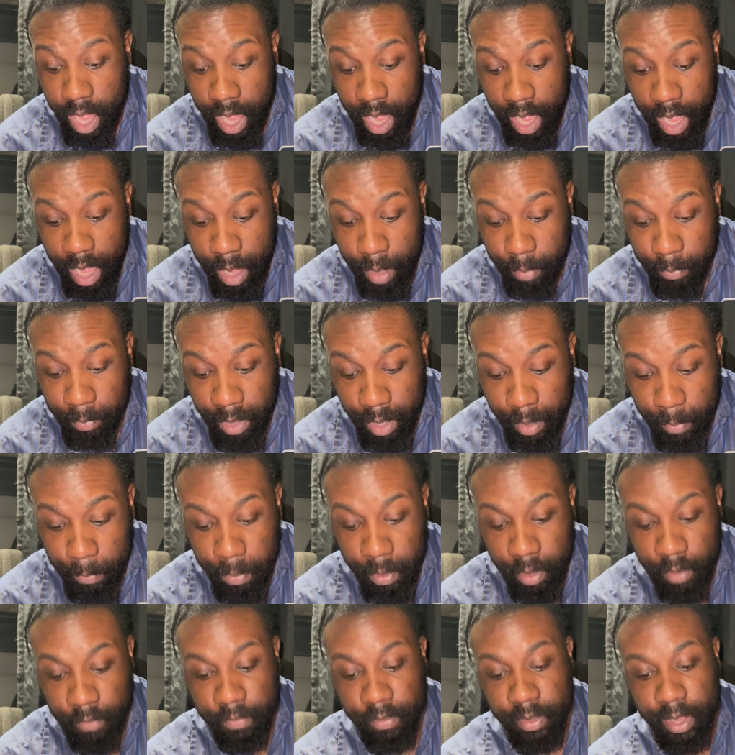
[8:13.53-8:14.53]
I'm not
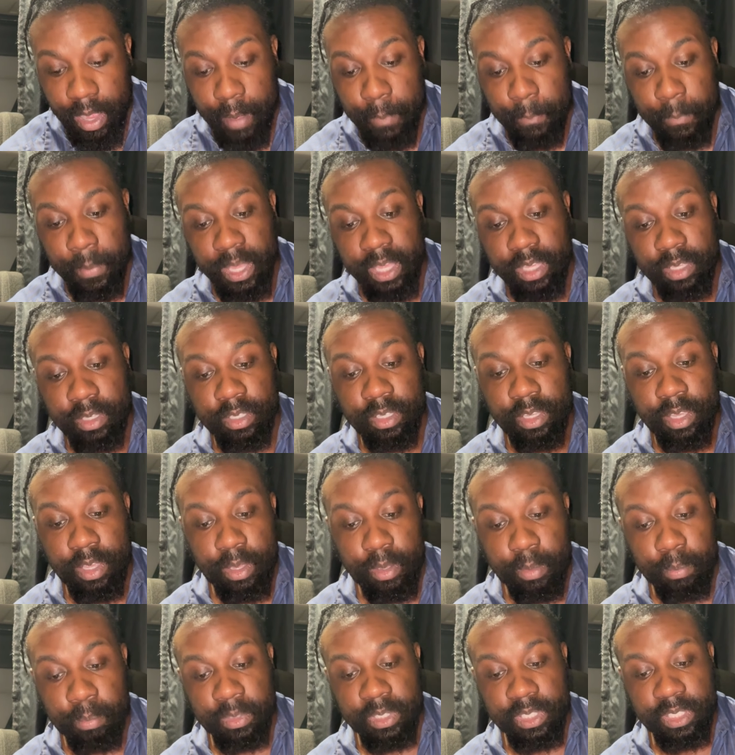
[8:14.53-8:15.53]
perfect. I make
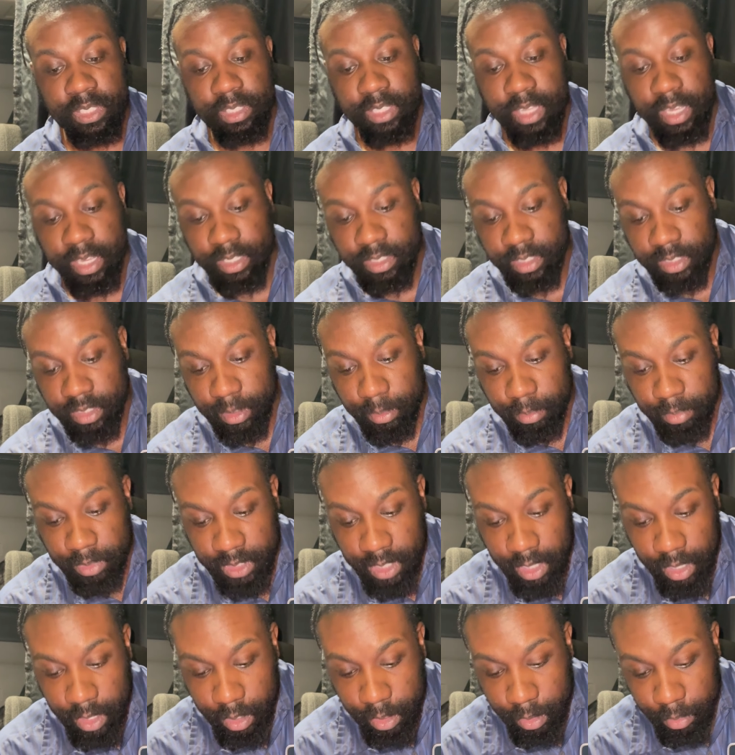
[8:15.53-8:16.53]
mistakes
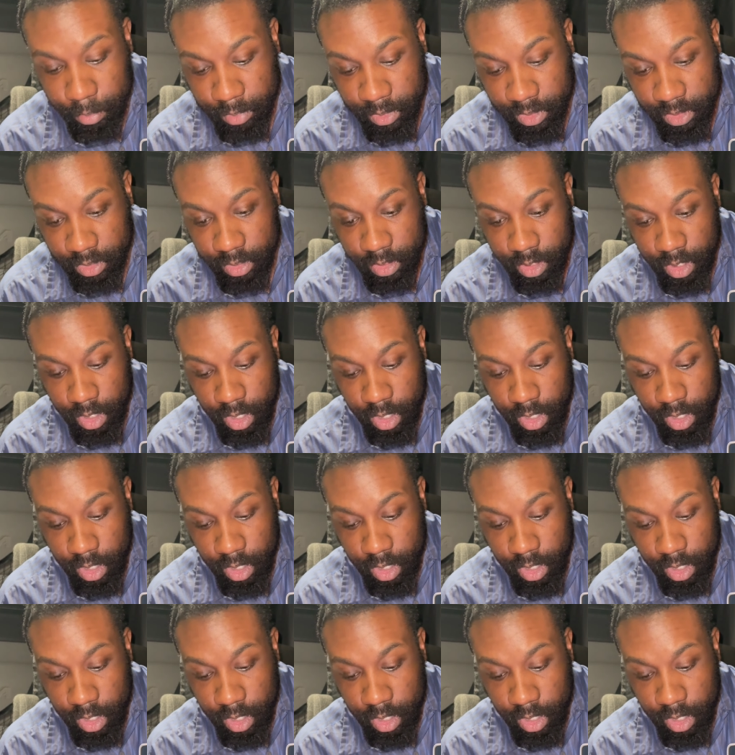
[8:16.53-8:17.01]
sometimes.